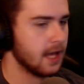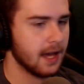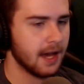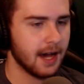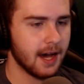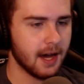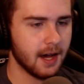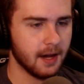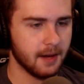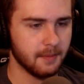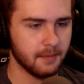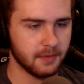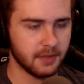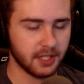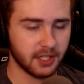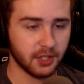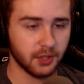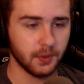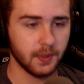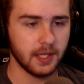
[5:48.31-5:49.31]

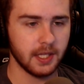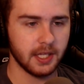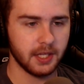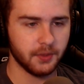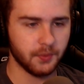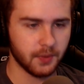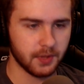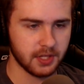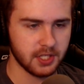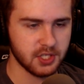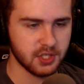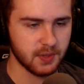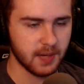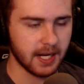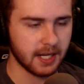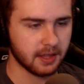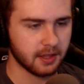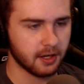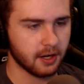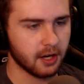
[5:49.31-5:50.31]
the gorilla with the
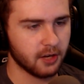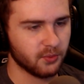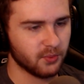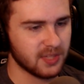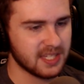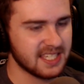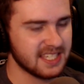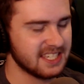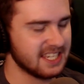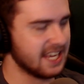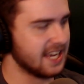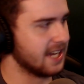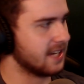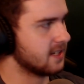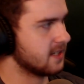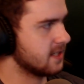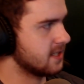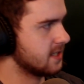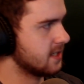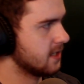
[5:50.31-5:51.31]
strength card was
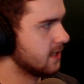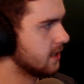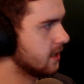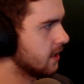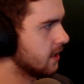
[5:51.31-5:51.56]
6,